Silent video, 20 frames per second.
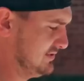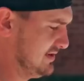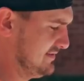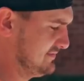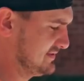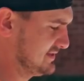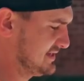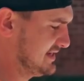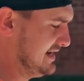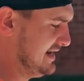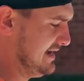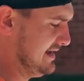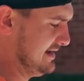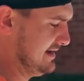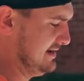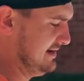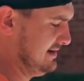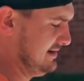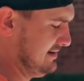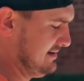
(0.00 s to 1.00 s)
Trevor's got
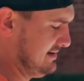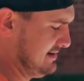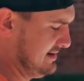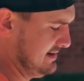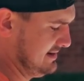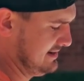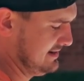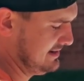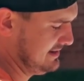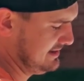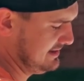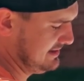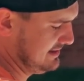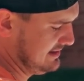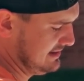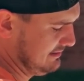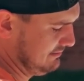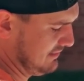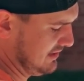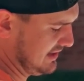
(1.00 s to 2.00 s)
here.
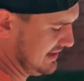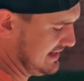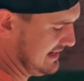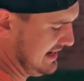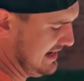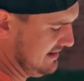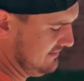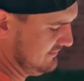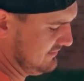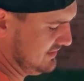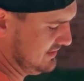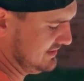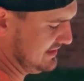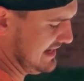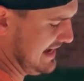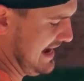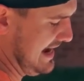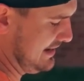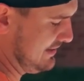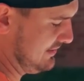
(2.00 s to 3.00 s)
Marquette versus
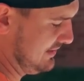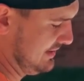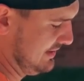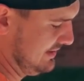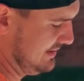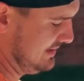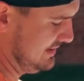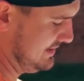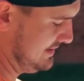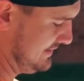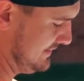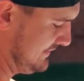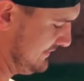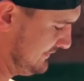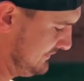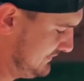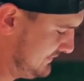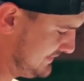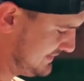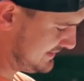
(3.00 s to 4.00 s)
Akron.
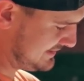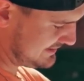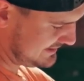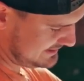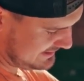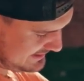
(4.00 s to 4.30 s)
Wow!